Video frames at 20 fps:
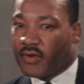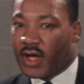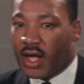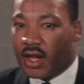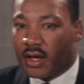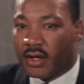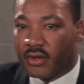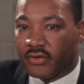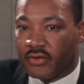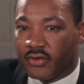
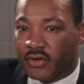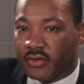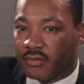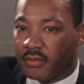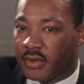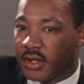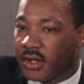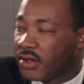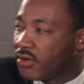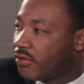violence. He's
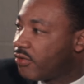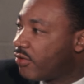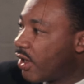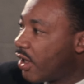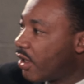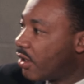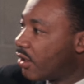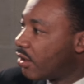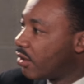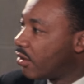merely
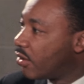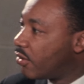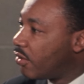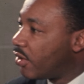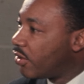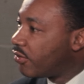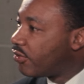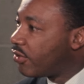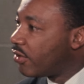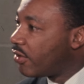said that the
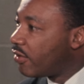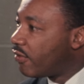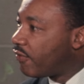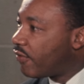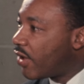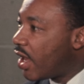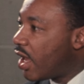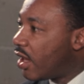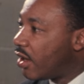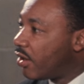question of
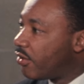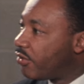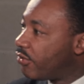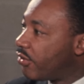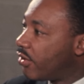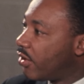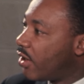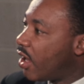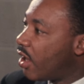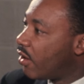violence
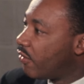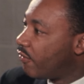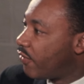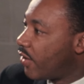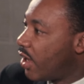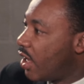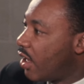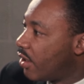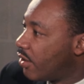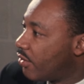and
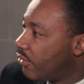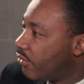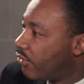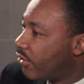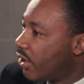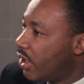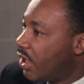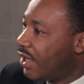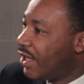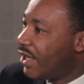nonviolence
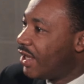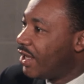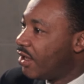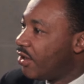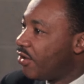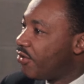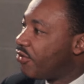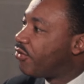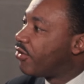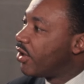
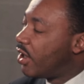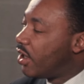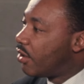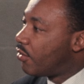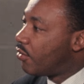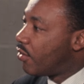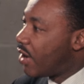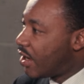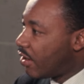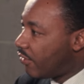is
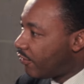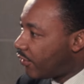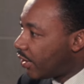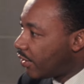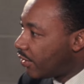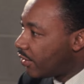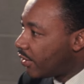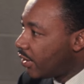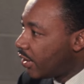irrelevant.